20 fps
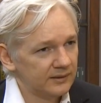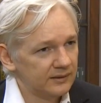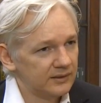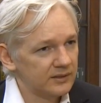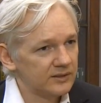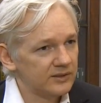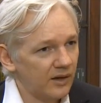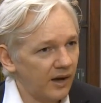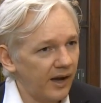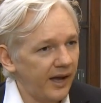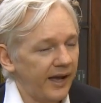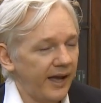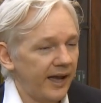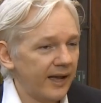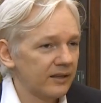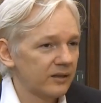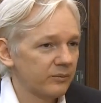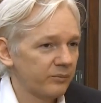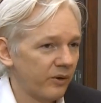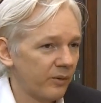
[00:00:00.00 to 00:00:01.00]

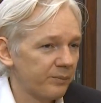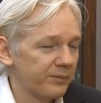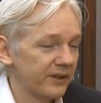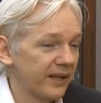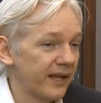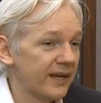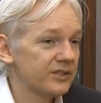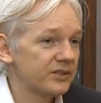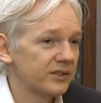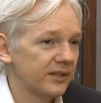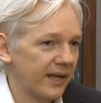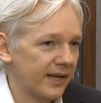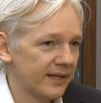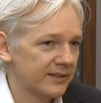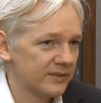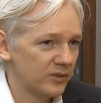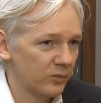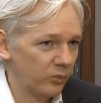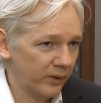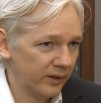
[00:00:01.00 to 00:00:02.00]
desire, the population
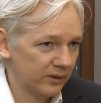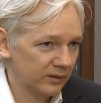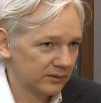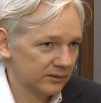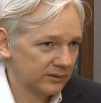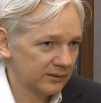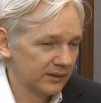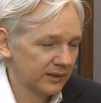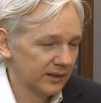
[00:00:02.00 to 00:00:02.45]
has the will,